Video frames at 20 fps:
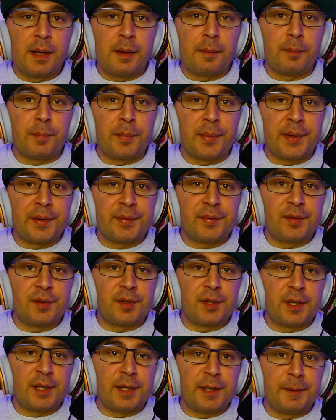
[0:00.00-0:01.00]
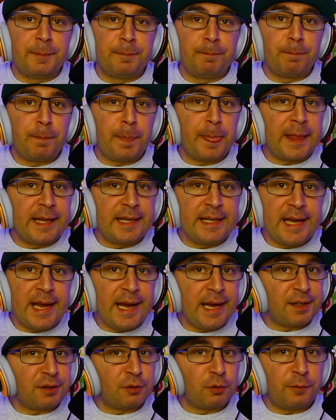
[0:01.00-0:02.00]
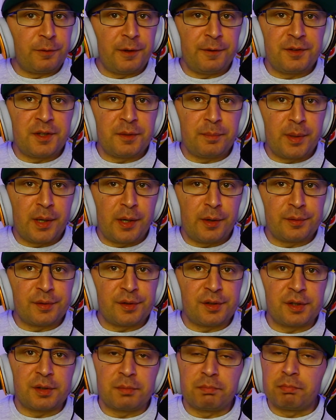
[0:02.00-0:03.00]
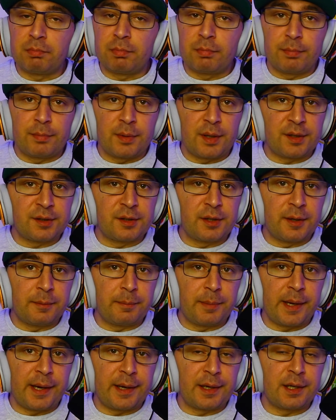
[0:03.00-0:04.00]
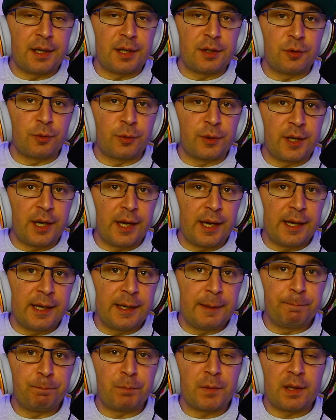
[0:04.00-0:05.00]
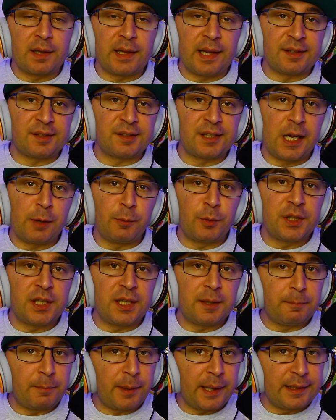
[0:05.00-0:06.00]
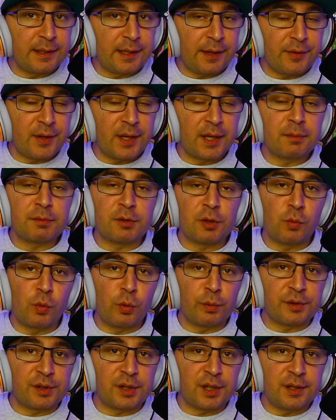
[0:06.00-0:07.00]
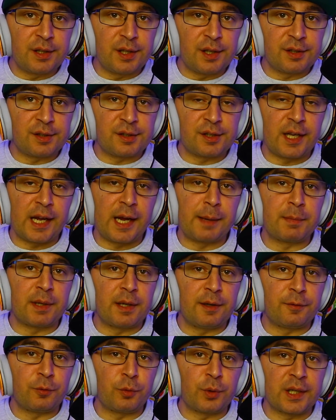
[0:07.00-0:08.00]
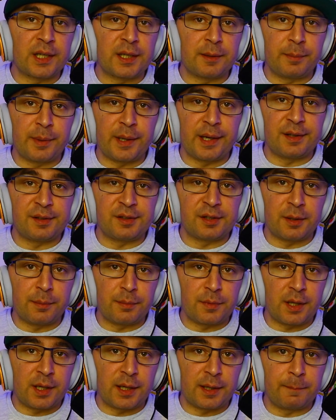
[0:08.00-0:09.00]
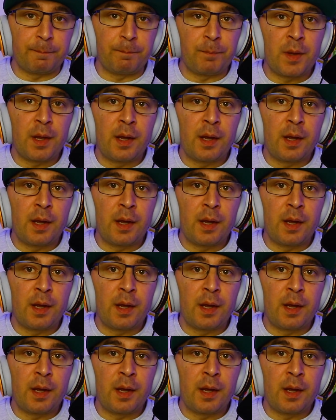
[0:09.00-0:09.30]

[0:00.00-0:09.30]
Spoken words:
But yeah, so 50 pounds is the repair here in UK. Last time we didn't pay nothing, so we'll see this time if we're gonna pay something.